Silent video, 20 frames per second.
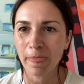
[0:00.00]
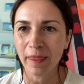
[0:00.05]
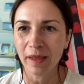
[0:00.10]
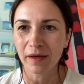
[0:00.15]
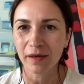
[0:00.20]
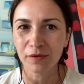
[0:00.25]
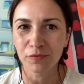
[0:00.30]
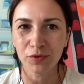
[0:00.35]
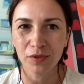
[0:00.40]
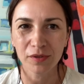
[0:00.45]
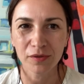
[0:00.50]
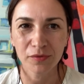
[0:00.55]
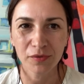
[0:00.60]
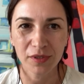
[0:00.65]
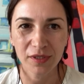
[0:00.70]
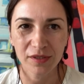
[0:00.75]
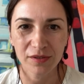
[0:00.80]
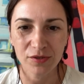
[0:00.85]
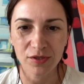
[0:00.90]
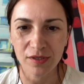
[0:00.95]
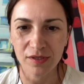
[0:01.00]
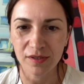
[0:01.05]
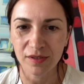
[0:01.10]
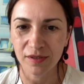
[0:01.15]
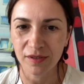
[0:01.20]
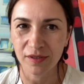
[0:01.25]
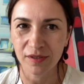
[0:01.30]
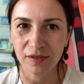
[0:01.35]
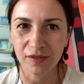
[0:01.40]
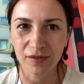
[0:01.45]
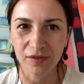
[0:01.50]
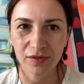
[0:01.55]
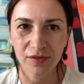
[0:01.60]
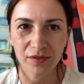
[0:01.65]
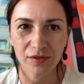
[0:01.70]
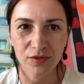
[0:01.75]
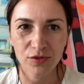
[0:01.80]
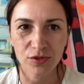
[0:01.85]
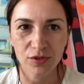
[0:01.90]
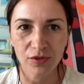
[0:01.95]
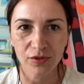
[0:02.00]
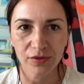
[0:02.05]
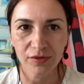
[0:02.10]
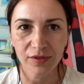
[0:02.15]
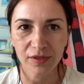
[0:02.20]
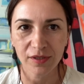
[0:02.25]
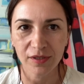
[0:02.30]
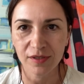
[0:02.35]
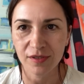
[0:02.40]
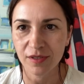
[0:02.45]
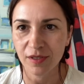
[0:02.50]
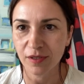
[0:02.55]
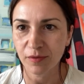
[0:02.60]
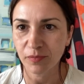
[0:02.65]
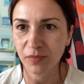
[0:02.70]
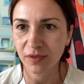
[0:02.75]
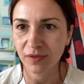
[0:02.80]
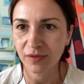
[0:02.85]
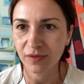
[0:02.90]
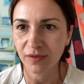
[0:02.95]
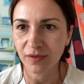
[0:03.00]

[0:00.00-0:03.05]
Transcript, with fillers: I will read just a short excerpt